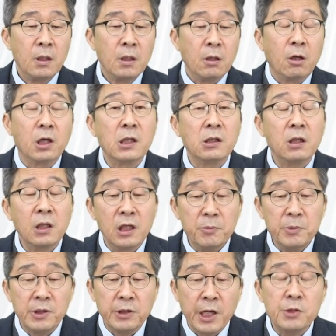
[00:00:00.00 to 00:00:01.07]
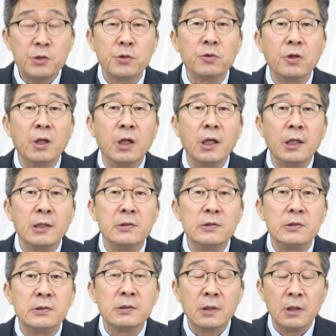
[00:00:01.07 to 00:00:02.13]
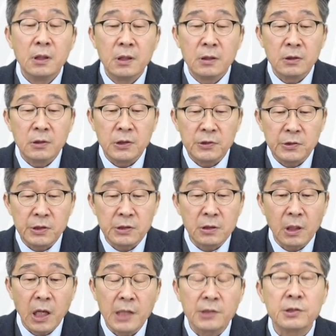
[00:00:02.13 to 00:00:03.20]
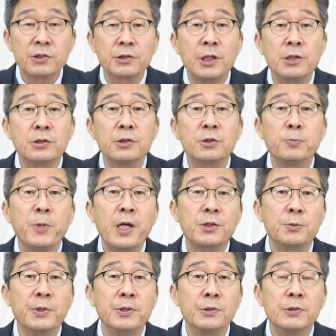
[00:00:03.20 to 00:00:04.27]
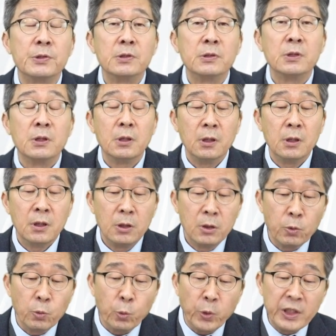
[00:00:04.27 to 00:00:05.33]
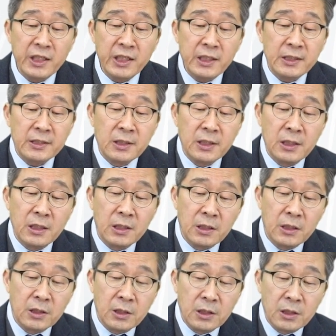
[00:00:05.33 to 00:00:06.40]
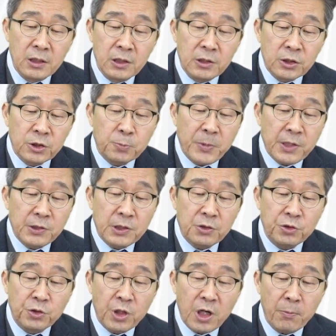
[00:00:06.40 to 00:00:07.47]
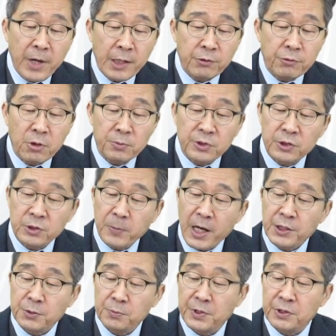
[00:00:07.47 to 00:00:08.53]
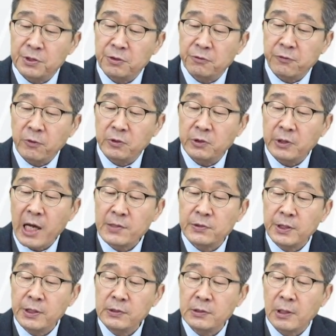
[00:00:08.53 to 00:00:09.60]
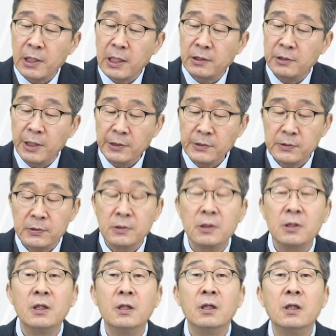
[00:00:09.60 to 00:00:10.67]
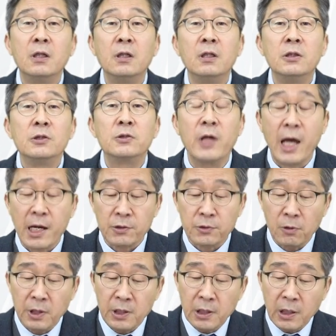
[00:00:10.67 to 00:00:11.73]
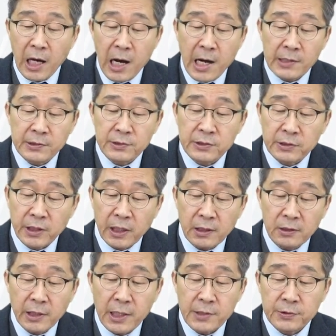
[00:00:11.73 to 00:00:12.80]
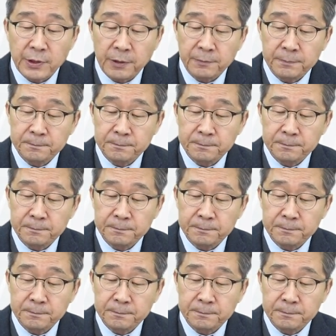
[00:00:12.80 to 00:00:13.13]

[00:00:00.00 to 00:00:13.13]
Another limitation is this is large-scale specimens. We need special geometry of specimens for testings like this, so actually large-scale testing.